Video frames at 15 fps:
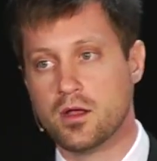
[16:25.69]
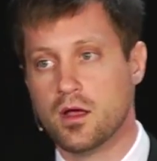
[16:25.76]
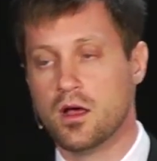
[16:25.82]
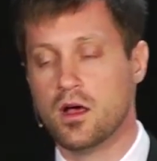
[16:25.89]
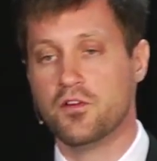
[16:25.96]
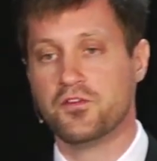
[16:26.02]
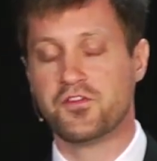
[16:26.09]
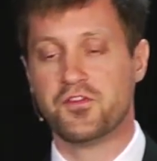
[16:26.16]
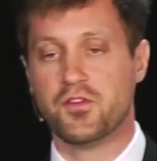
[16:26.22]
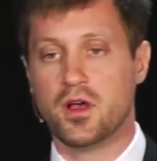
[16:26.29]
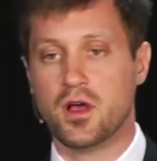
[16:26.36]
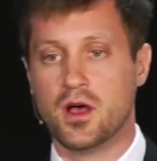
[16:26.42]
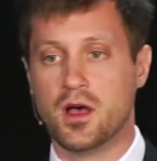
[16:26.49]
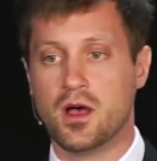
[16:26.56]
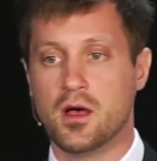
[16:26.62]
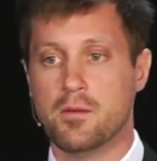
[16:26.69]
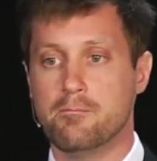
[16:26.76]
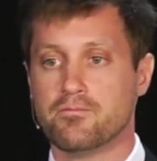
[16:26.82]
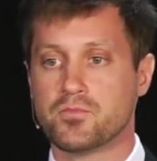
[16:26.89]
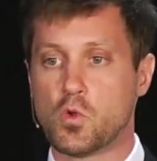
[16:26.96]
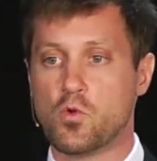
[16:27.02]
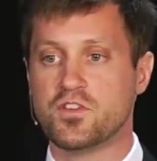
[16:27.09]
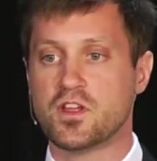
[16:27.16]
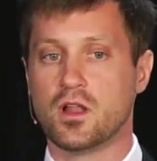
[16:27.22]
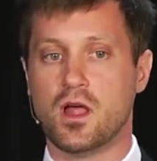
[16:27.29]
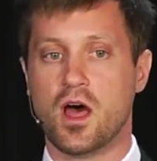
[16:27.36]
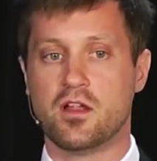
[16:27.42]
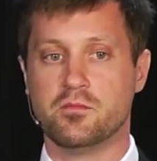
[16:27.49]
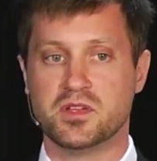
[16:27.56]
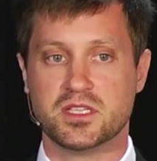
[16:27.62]

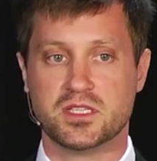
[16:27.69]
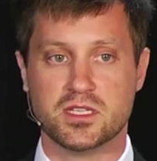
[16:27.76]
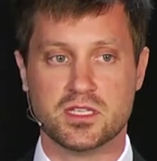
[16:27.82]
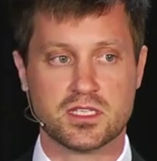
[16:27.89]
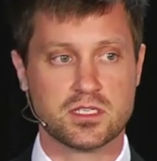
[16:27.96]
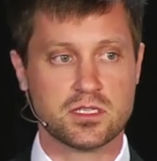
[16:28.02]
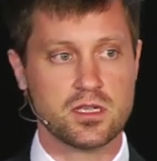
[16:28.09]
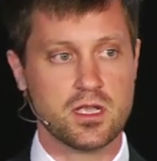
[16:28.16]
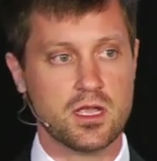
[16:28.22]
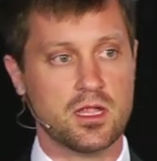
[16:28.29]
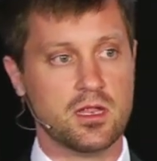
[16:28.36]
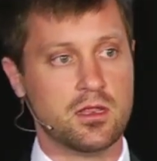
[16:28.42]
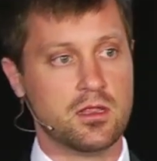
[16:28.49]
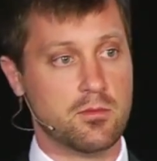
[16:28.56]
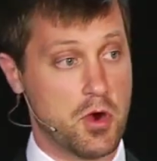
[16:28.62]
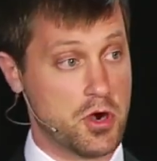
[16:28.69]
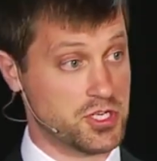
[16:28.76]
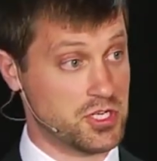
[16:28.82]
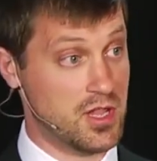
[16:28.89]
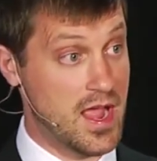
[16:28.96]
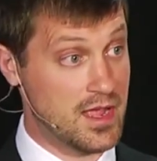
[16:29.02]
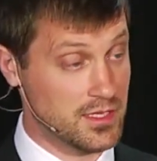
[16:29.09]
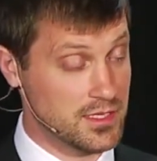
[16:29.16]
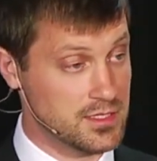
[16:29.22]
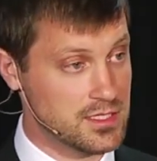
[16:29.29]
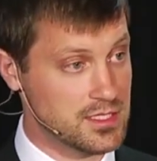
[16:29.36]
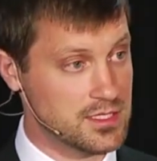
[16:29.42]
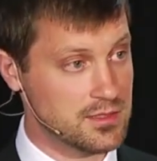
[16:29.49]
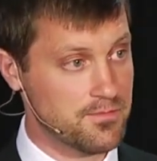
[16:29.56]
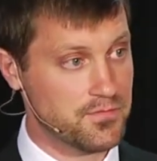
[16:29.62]
of business in the Marshall
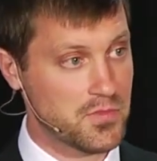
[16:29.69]
Islands.